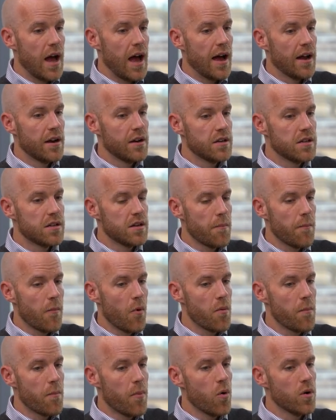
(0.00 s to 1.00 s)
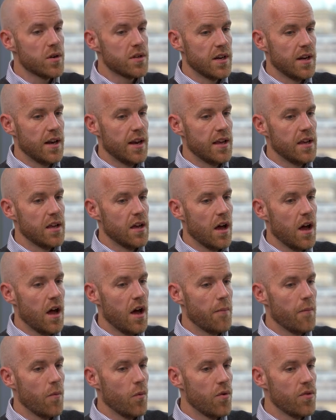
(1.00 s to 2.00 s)
and more importantly,
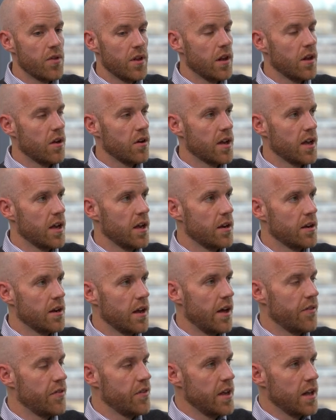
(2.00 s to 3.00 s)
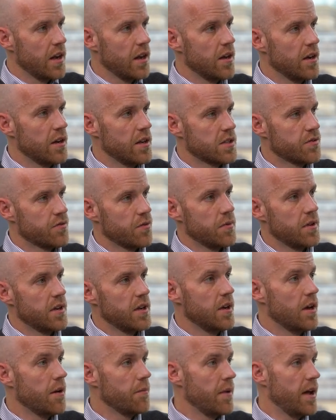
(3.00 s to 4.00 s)
with the login and the alerts from
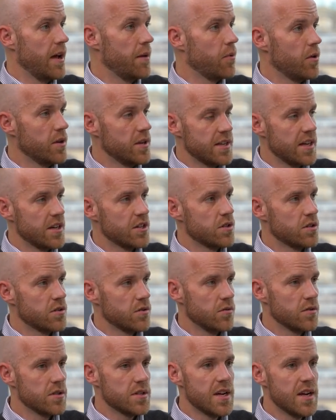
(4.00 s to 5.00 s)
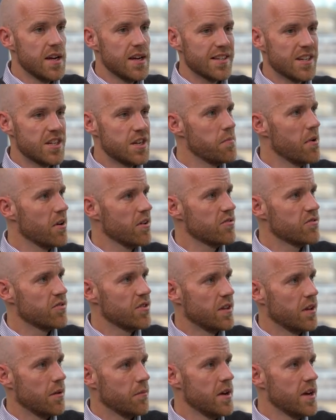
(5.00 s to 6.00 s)
the endpoint detection tools, it's actually
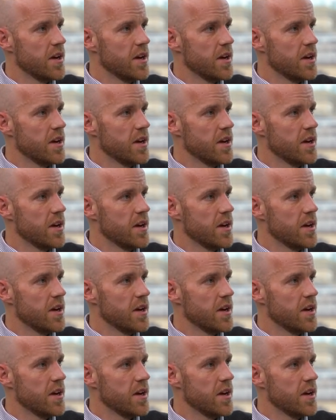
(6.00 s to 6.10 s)
monitoring them.